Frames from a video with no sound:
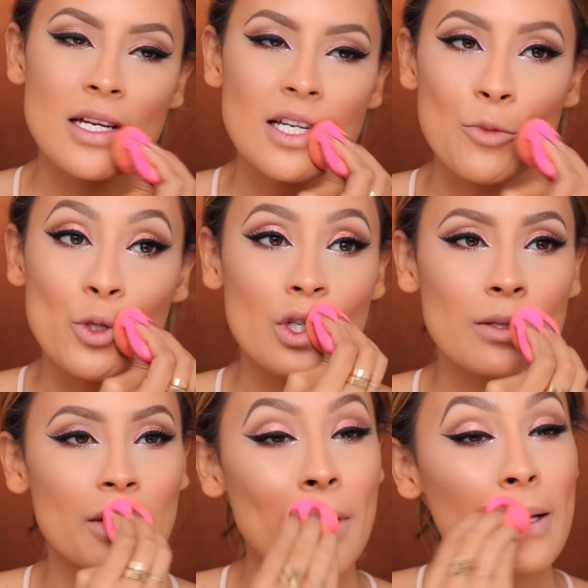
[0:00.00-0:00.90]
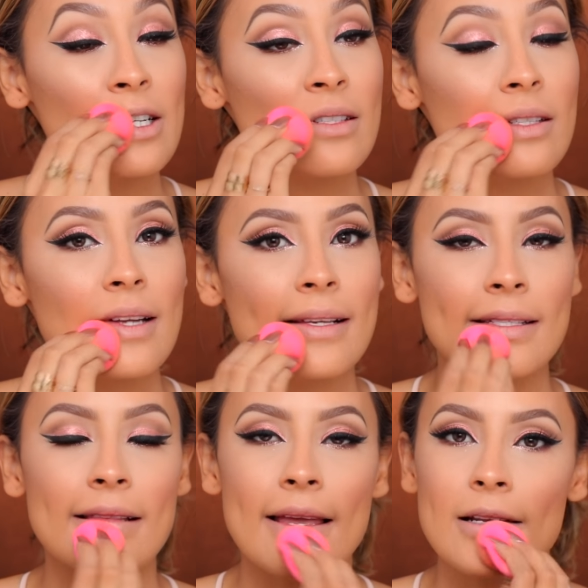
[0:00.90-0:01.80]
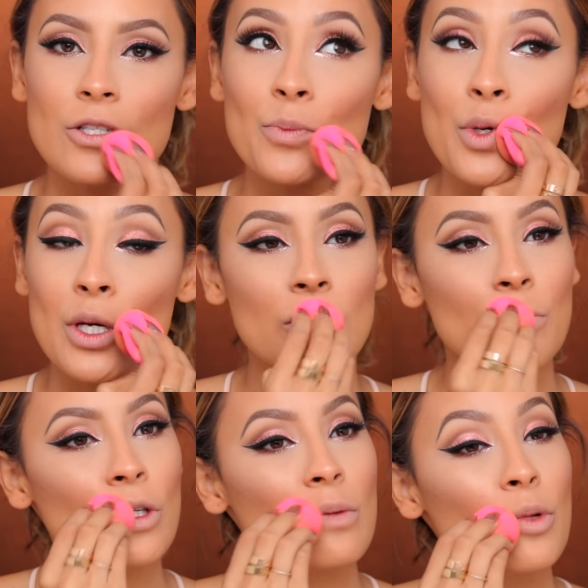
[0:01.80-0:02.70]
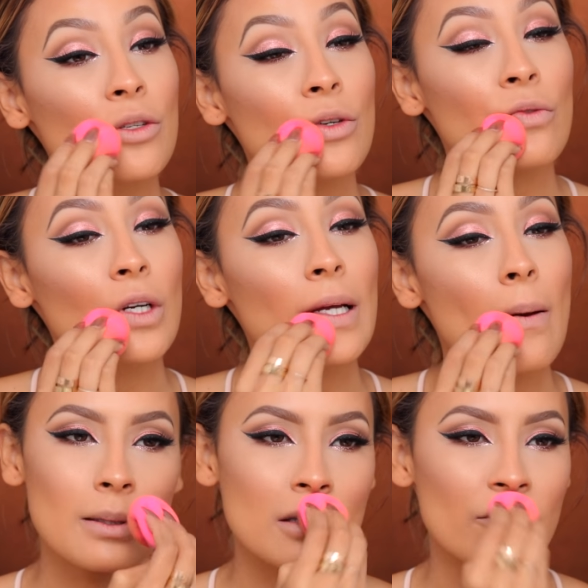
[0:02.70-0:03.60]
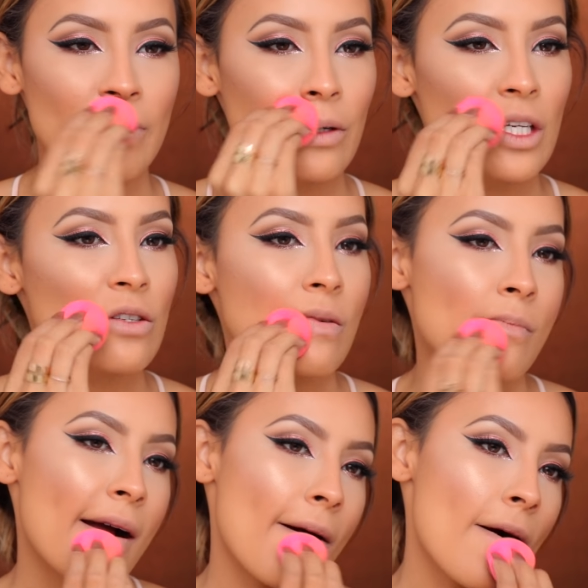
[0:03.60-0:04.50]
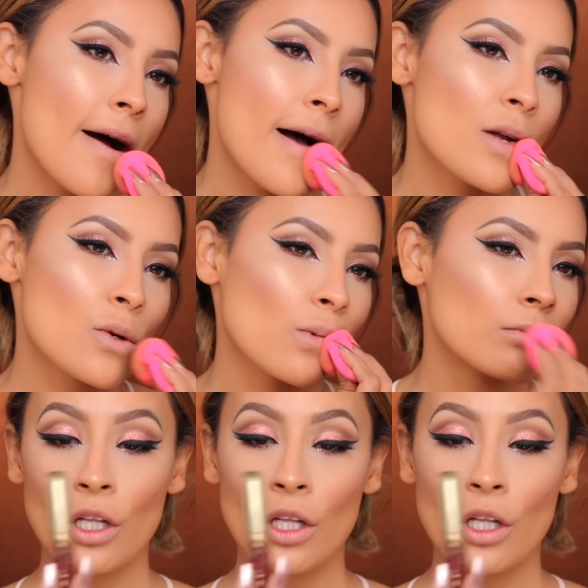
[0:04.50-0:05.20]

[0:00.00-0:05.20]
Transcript: Anytime you switch lip colors, it's nice to like just put the beauty blender over it, gets the foundation back on.